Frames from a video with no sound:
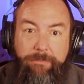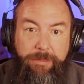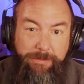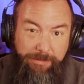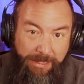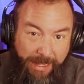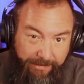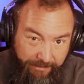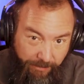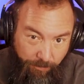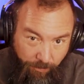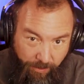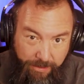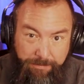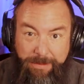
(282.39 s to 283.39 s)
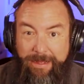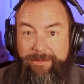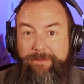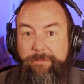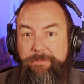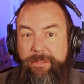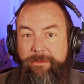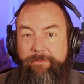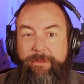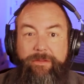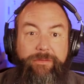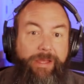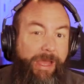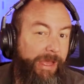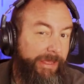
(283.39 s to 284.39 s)
people asking where to buy something,
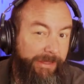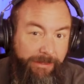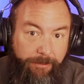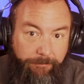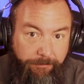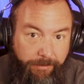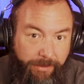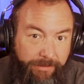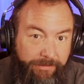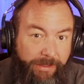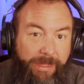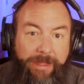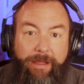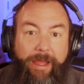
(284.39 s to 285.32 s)
tagging their friends,